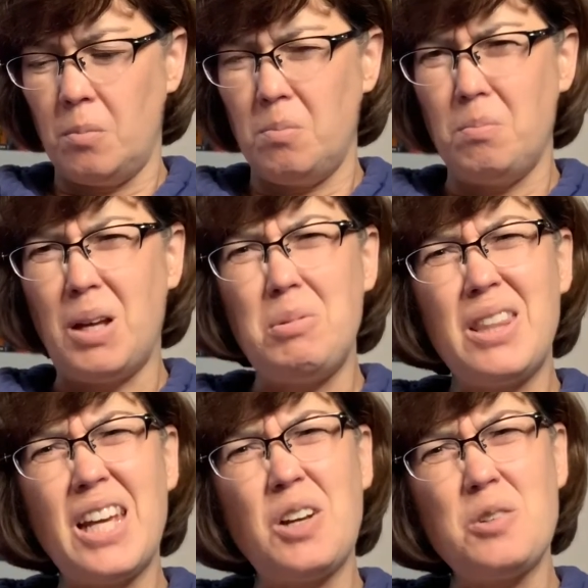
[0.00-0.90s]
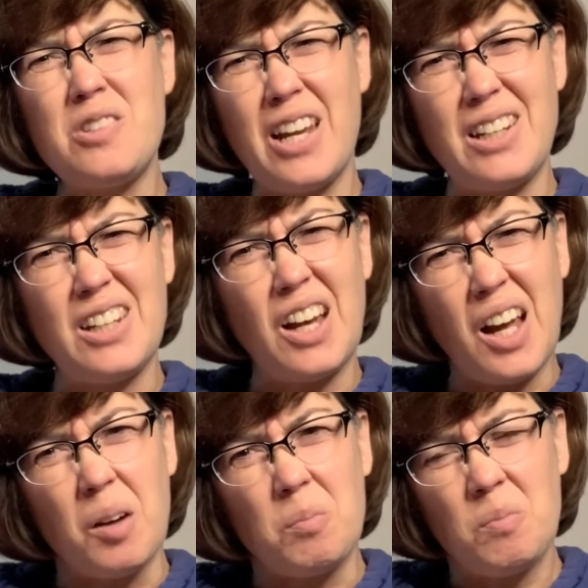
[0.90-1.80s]
Maybe they go standing
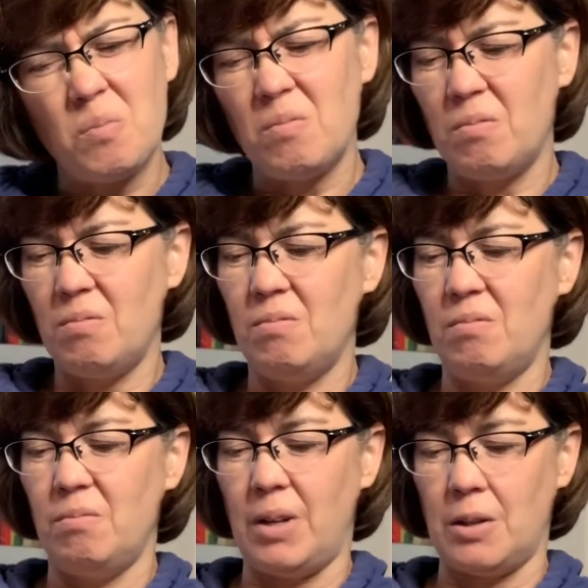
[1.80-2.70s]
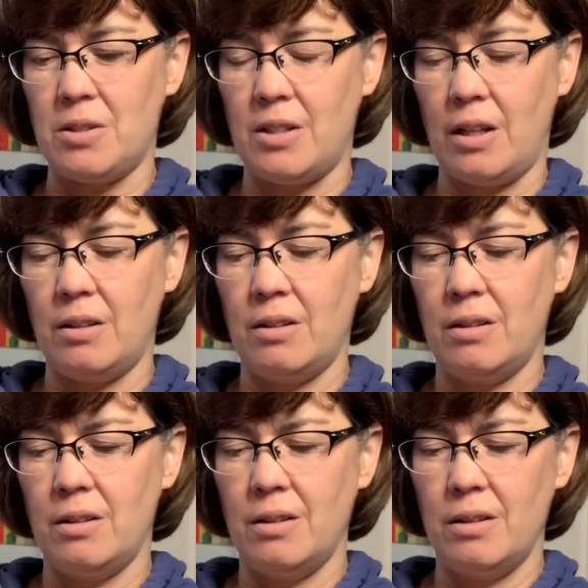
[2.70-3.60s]
up, Mouse said.
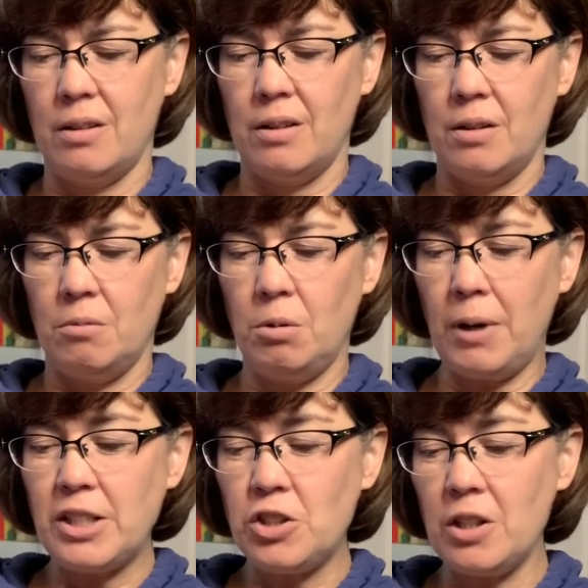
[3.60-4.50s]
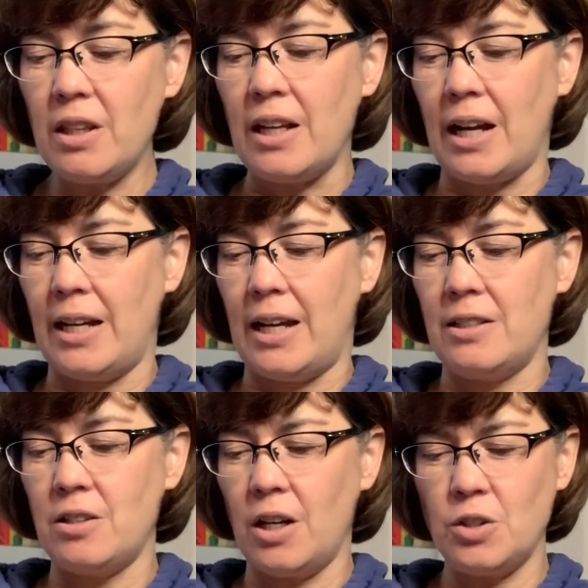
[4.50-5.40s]
Well, why should they? I
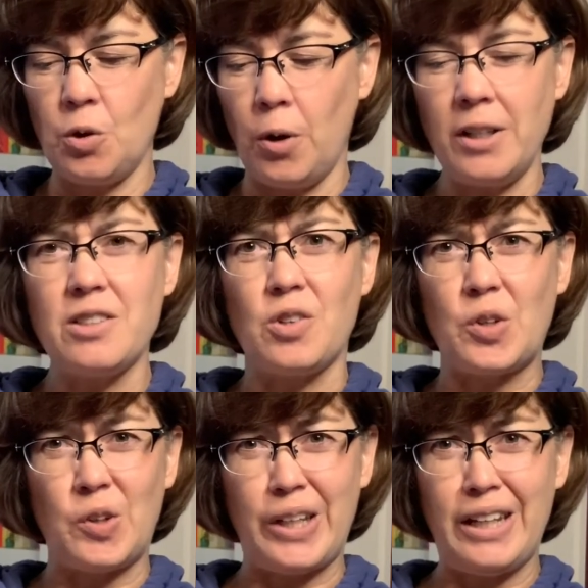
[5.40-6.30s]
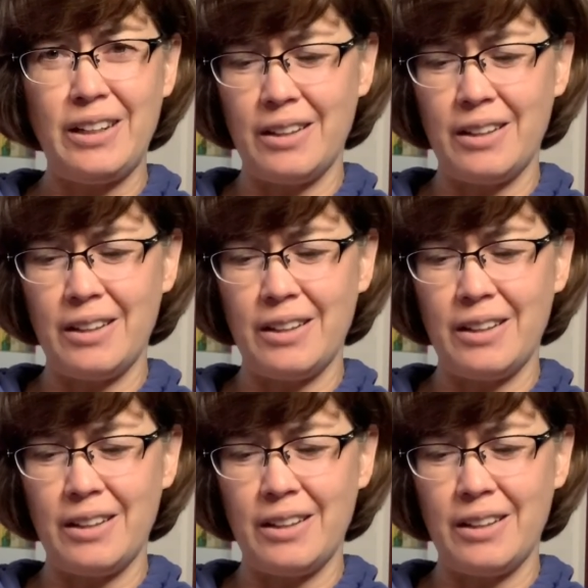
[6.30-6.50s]
asked. Our toilets are clean.